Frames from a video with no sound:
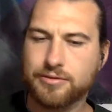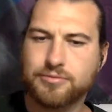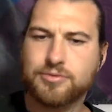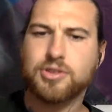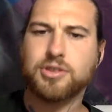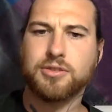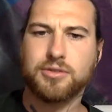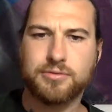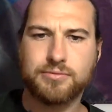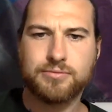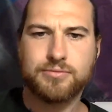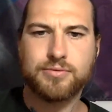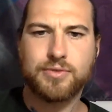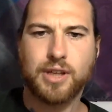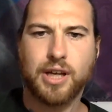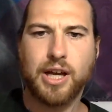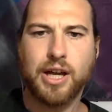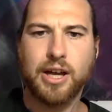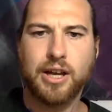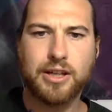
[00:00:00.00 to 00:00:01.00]
Cool.
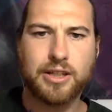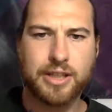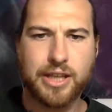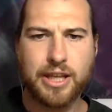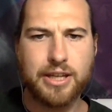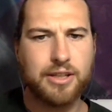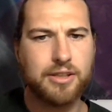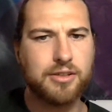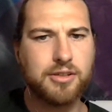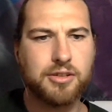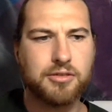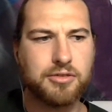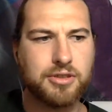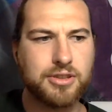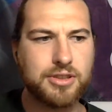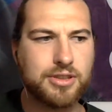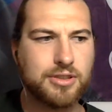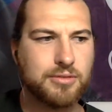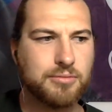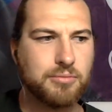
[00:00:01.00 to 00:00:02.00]
Can you go
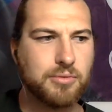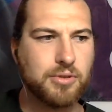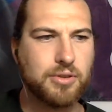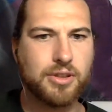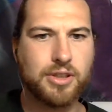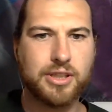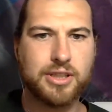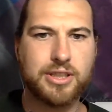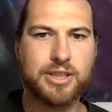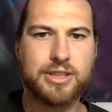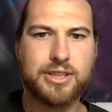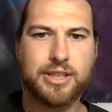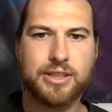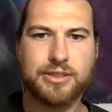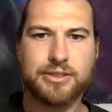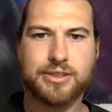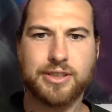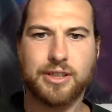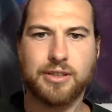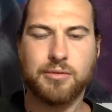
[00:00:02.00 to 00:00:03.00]
into more of the
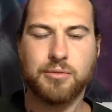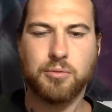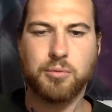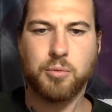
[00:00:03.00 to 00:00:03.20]
details on